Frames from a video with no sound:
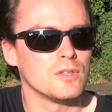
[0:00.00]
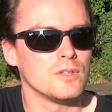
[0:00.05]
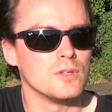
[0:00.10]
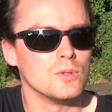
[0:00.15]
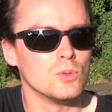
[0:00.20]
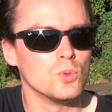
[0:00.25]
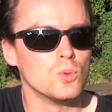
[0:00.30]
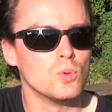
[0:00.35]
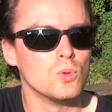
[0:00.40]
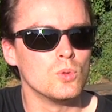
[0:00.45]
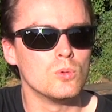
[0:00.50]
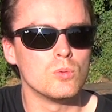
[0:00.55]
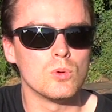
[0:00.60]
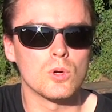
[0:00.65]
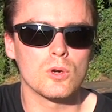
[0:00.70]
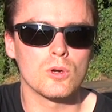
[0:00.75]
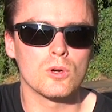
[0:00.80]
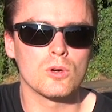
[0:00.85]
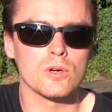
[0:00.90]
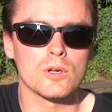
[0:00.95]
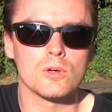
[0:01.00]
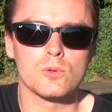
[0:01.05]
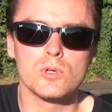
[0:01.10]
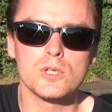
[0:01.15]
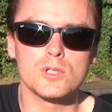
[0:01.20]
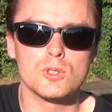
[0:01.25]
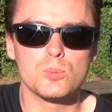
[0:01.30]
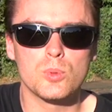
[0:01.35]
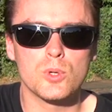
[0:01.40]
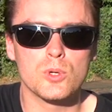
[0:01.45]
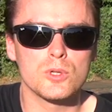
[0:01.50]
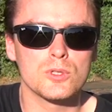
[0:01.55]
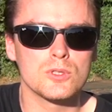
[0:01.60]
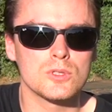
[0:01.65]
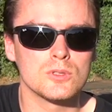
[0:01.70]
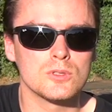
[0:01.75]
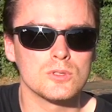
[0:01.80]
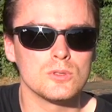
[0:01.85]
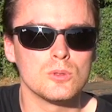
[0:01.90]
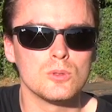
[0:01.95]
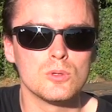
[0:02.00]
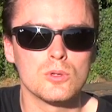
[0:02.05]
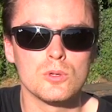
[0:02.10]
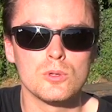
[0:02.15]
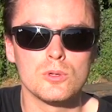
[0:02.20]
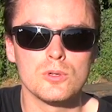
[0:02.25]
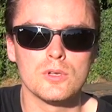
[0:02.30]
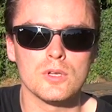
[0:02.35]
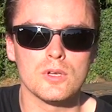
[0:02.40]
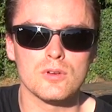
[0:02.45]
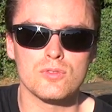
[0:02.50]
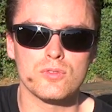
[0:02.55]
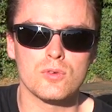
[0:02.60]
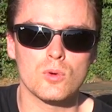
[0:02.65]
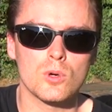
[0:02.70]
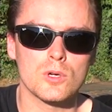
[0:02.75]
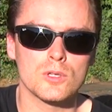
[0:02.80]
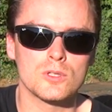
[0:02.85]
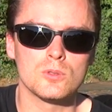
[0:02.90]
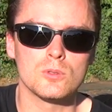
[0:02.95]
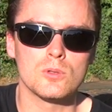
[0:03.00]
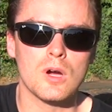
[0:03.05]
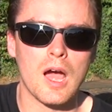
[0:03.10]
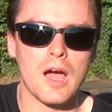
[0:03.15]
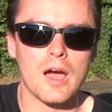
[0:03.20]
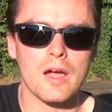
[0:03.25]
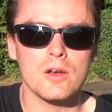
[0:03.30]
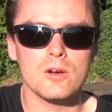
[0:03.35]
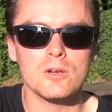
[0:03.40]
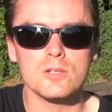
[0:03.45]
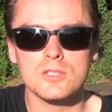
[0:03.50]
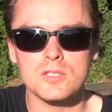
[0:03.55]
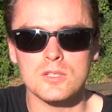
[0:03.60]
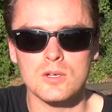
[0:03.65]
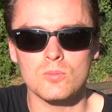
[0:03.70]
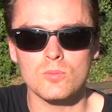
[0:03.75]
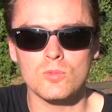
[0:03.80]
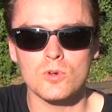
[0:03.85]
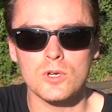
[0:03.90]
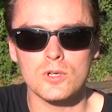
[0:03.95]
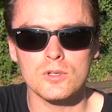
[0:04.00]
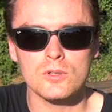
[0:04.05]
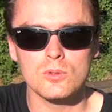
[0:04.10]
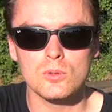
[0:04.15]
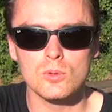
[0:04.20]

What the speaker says: you were a rich person who could afford to hire someone